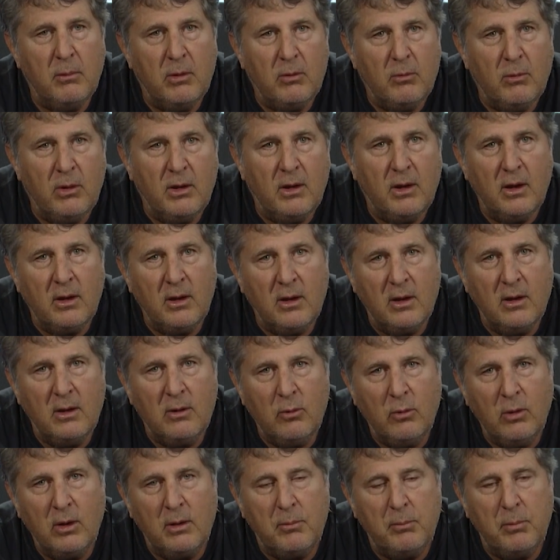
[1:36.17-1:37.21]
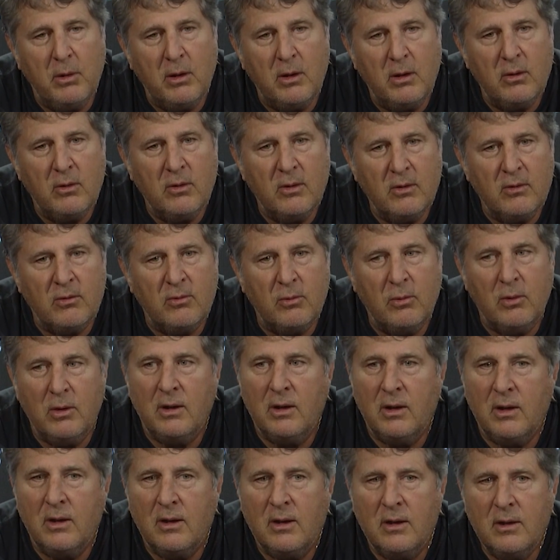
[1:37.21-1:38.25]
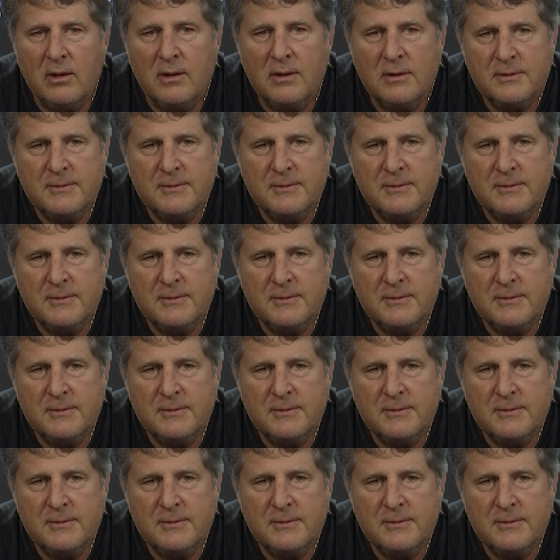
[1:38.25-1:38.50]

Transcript: and we got to get a week better this week.